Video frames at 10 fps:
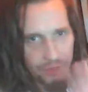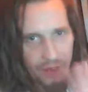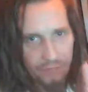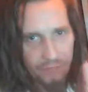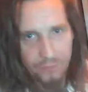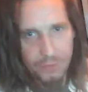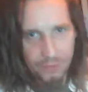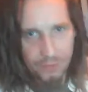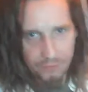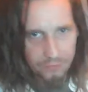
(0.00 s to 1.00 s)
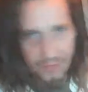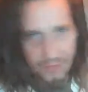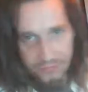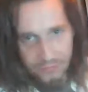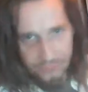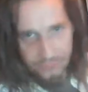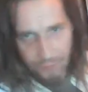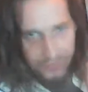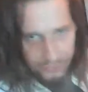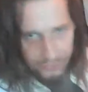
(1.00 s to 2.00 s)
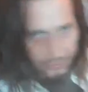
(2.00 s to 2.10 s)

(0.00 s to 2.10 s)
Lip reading: every minute. That's the way to go.